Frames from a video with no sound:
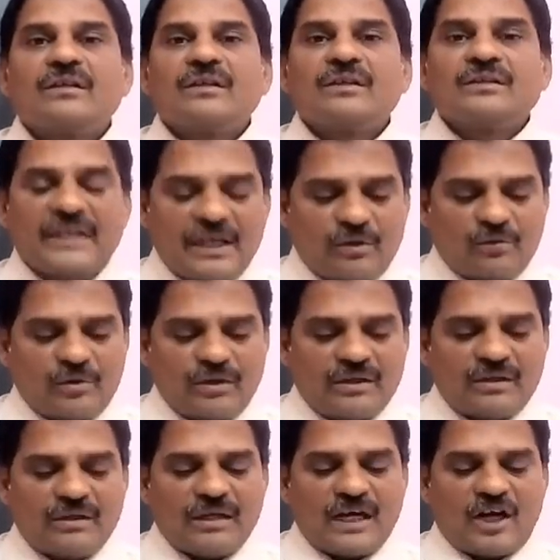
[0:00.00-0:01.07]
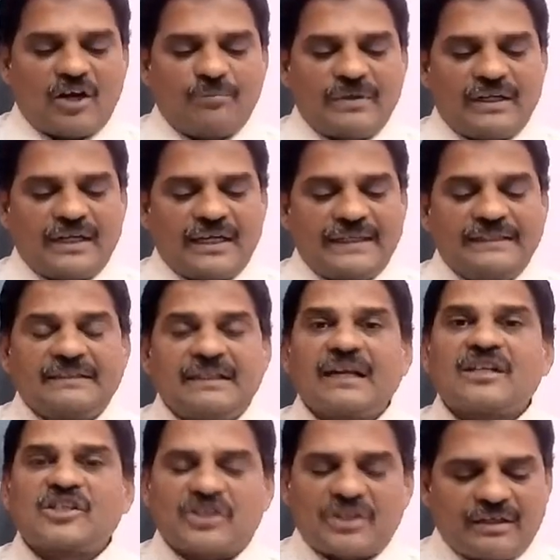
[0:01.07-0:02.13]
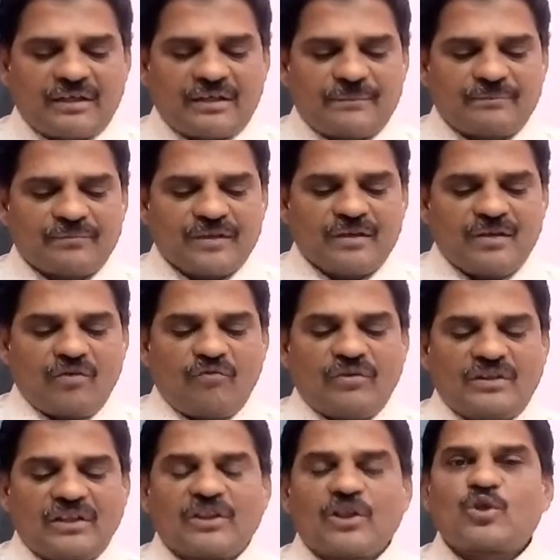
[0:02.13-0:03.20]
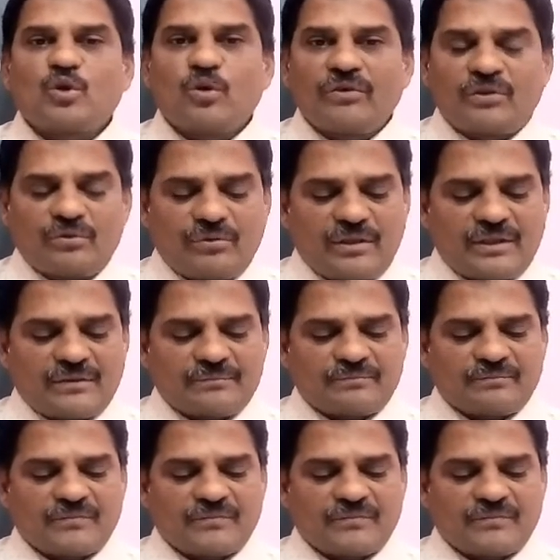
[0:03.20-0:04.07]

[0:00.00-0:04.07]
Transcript: there would have been an internal struggle within the Soviet Union.